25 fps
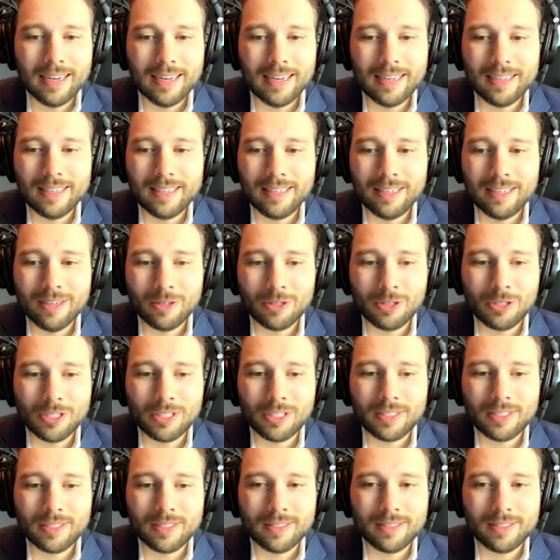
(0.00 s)
You know, it's
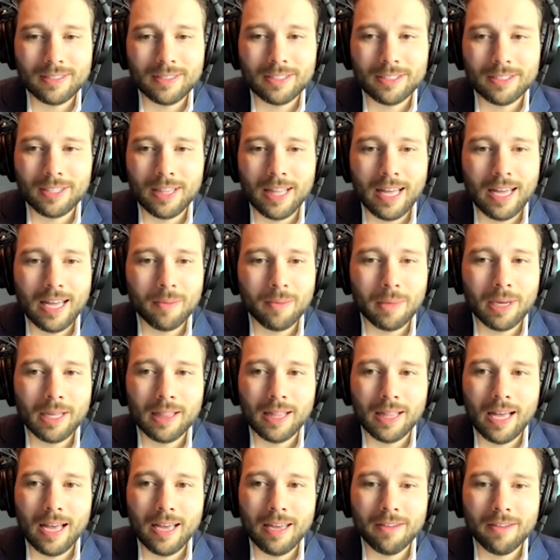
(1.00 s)
just, she's a light of my
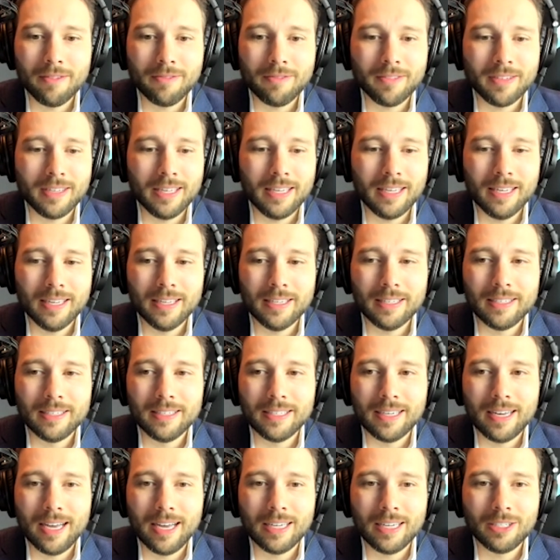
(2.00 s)
life. And
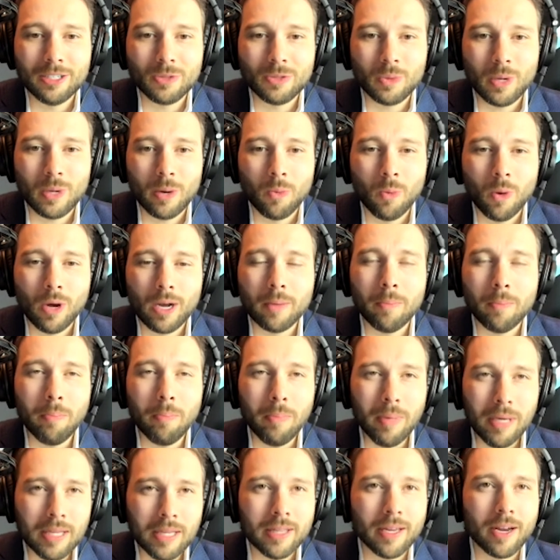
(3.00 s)
I want to
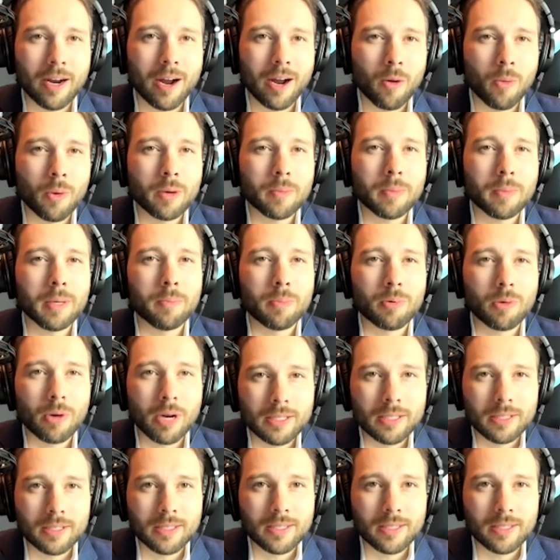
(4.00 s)
be there. I want to be
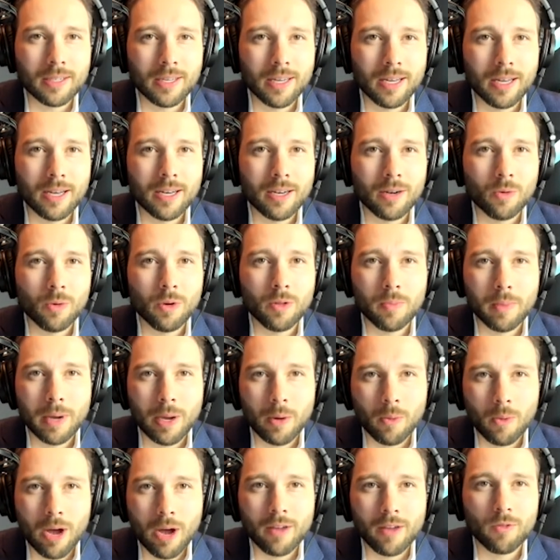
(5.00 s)
present with my
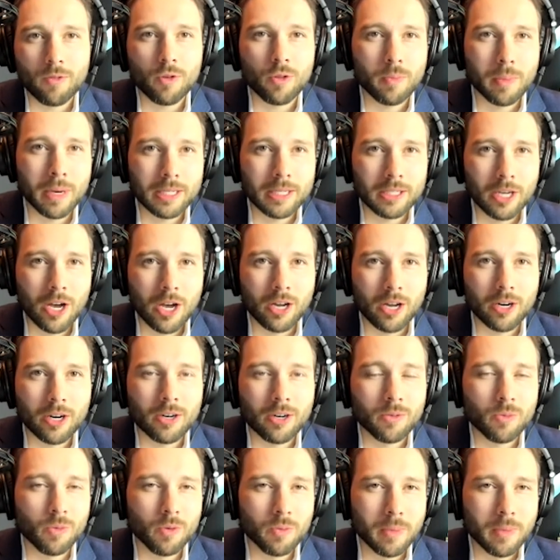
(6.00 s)
wife, with my daughter,
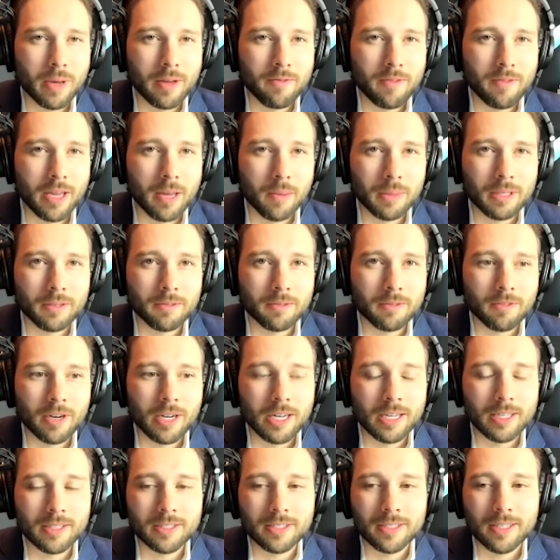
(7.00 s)
and with my family and
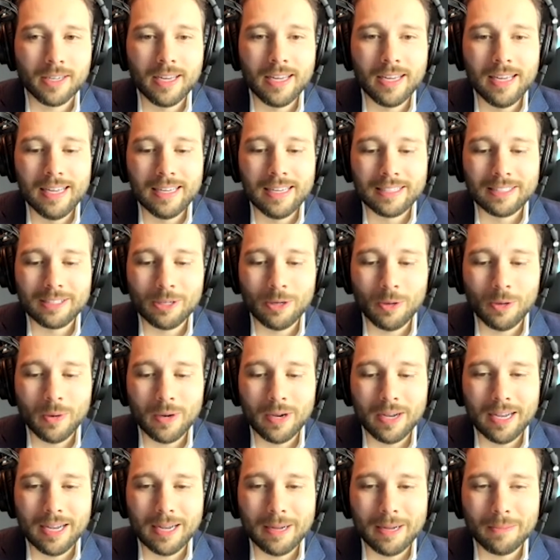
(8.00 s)
friends. And so,
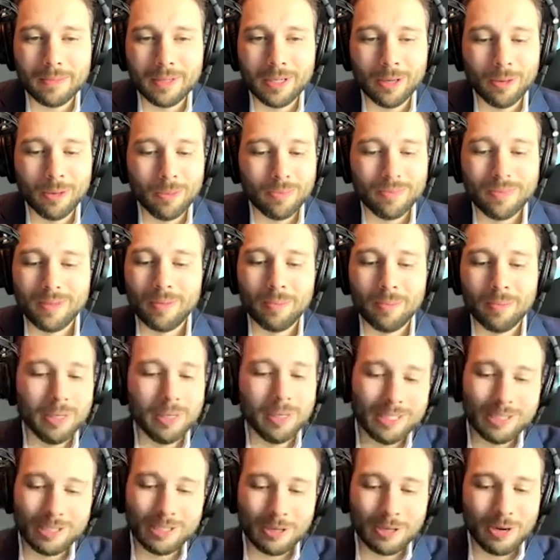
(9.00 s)
you know,
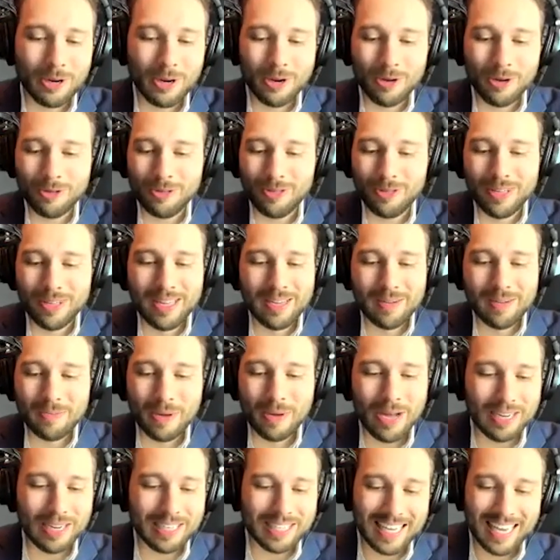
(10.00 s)
business growth,
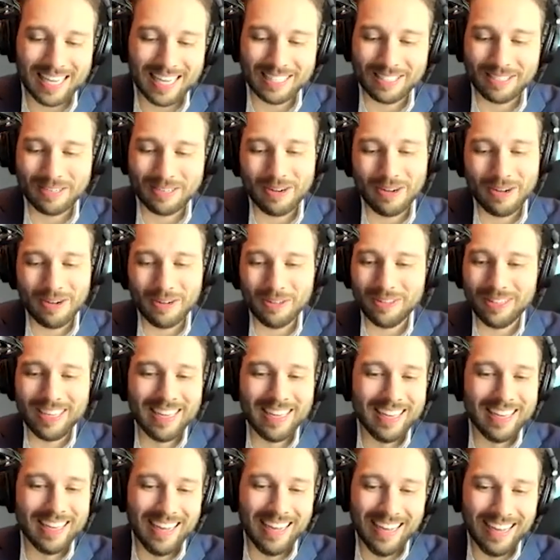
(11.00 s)
podcast growth,
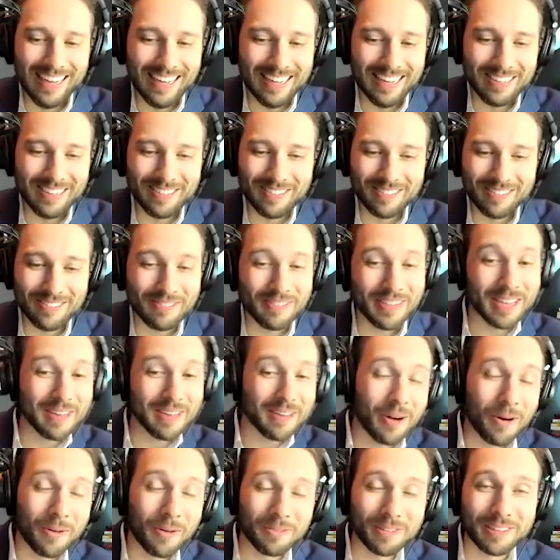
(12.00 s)

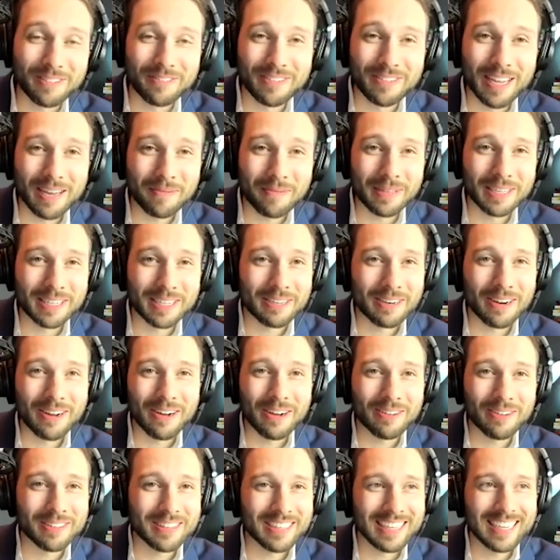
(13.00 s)
hopefully family
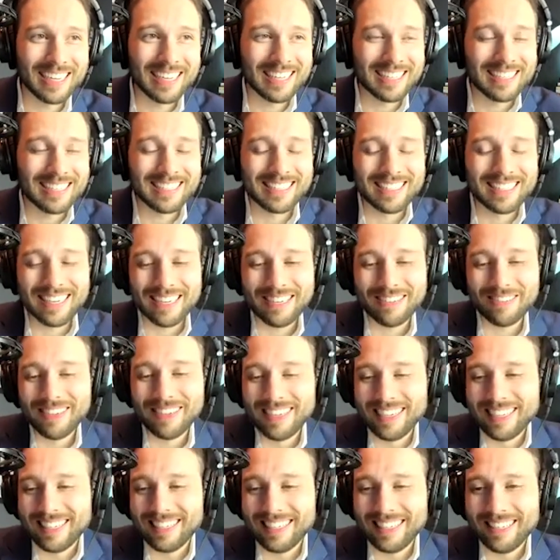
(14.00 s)
growth, and
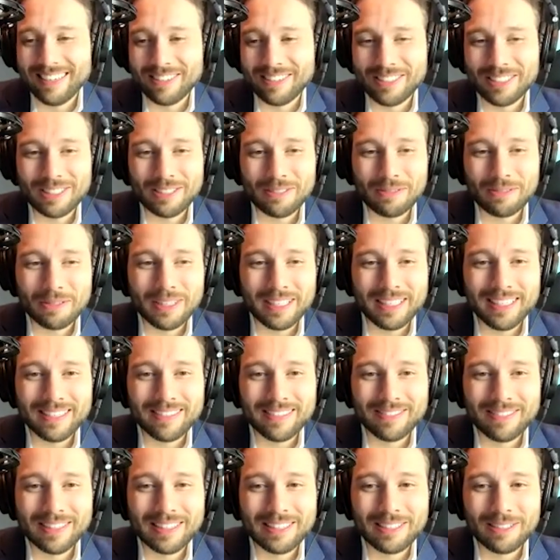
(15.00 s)
just
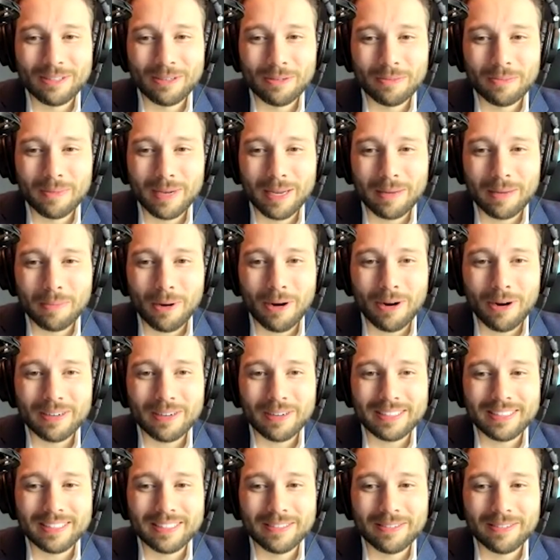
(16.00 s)
really doing my
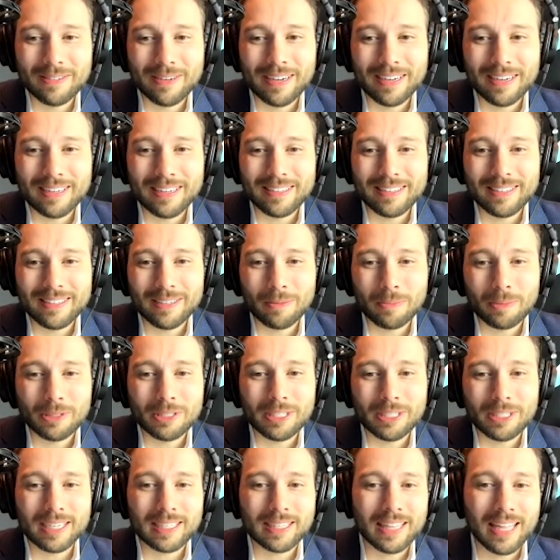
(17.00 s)
part to
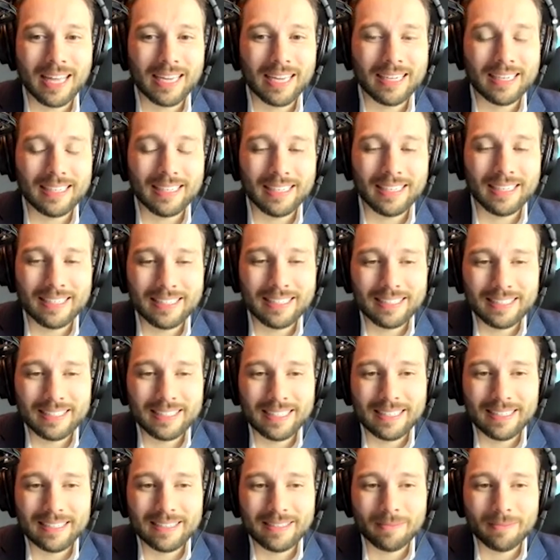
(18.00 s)
project light and
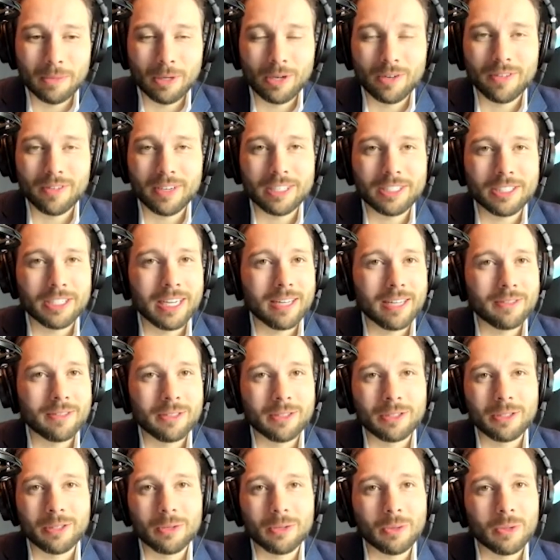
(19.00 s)
motivation out
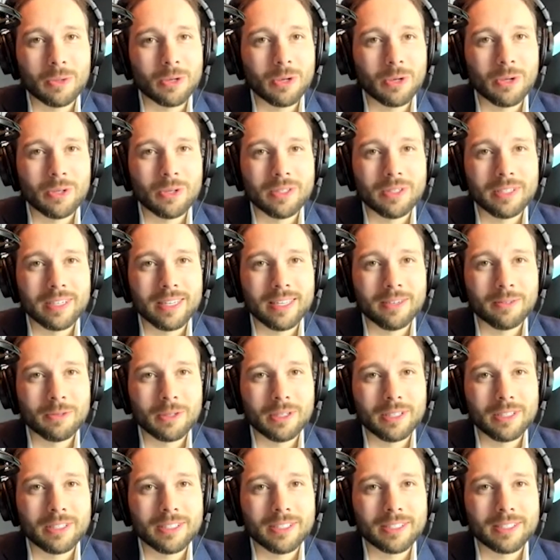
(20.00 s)
there to the world, and
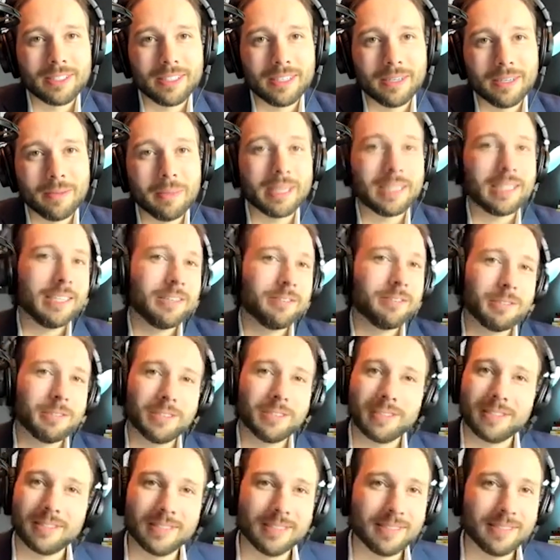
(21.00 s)
really just make a difference